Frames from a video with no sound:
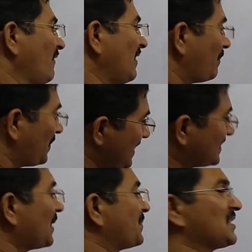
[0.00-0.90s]
When P
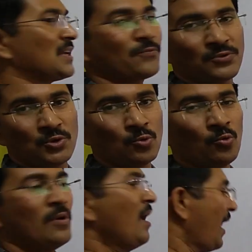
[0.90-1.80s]
is subset of
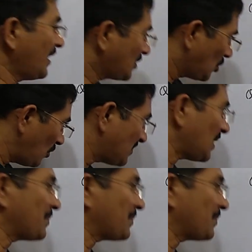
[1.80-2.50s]
Q and Q is